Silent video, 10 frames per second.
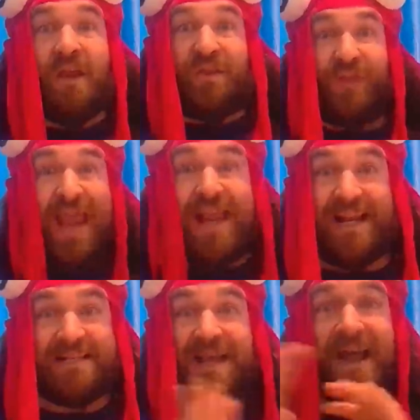
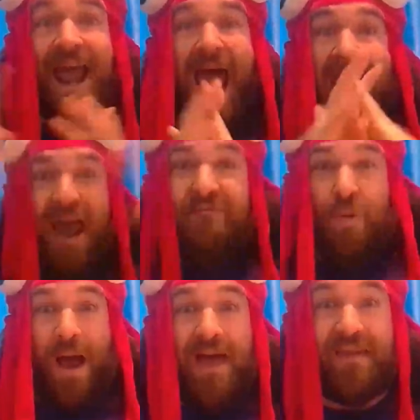things.
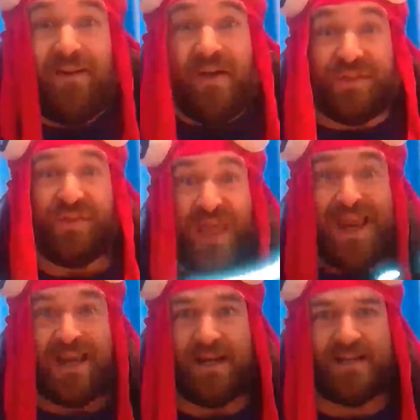Everywhere there are
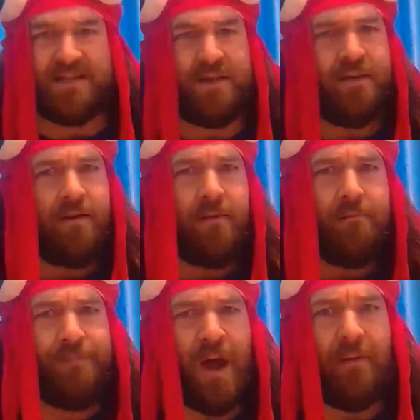things.
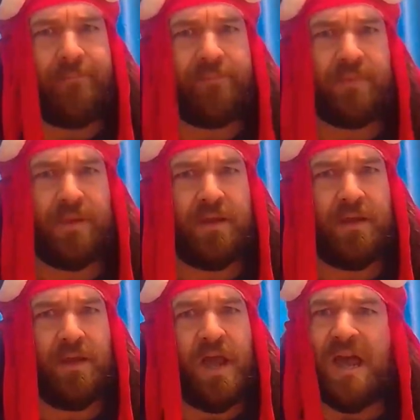But
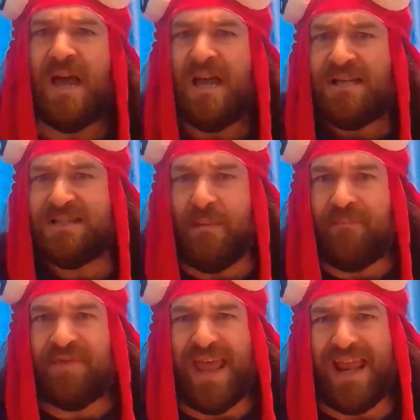some
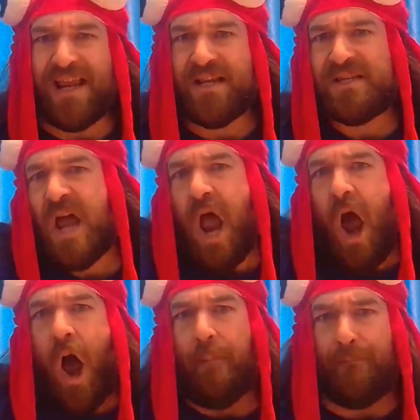things
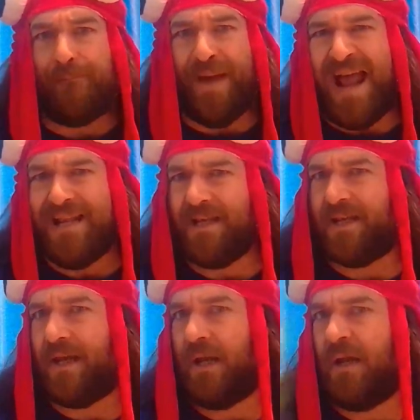are
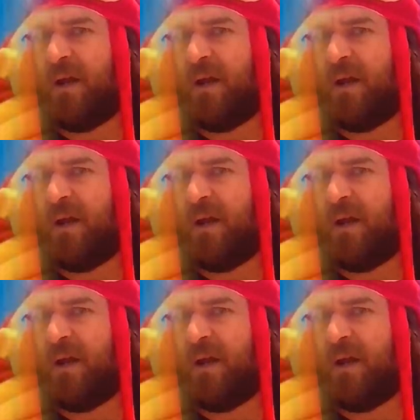bendy.